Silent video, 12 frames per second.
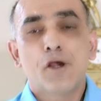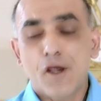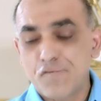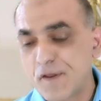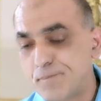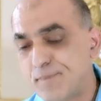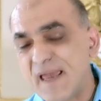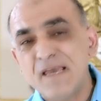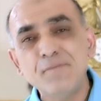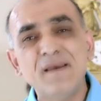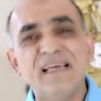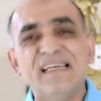If the
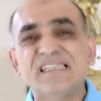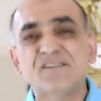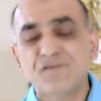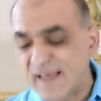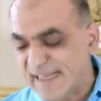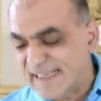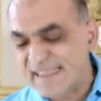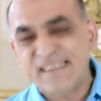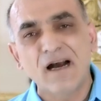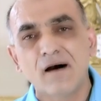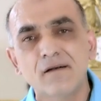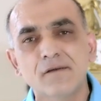baby is very
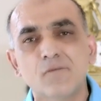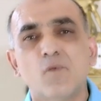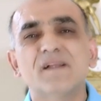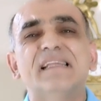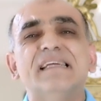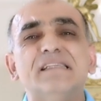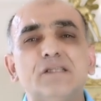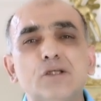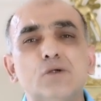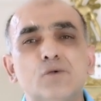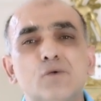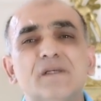young, what they
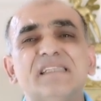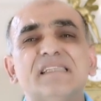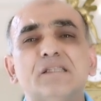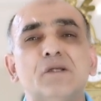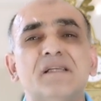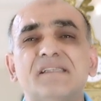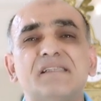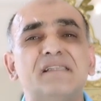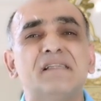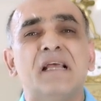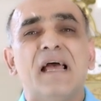do is the